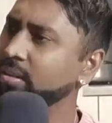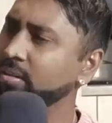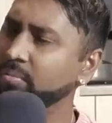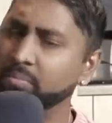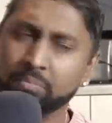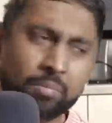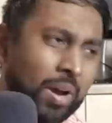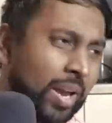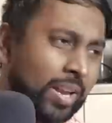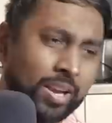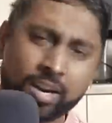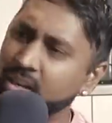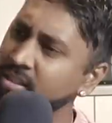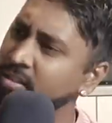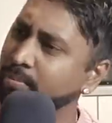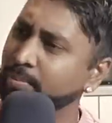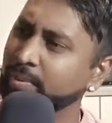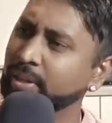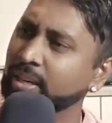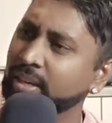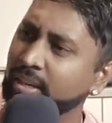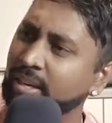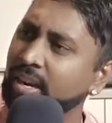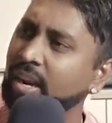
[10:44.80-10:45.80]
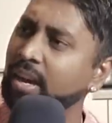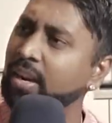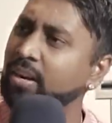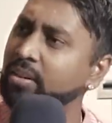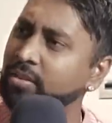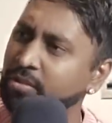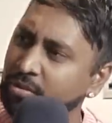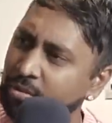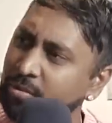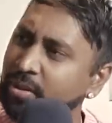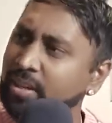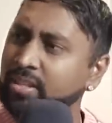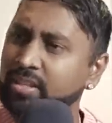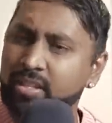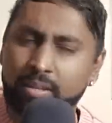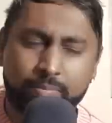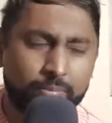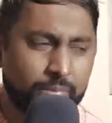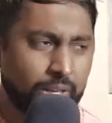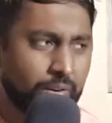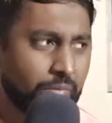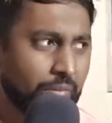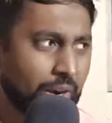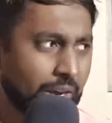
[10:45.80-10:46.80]
my husband and I are doing
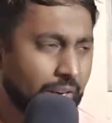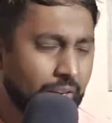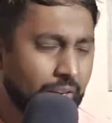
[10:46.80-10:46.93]
something right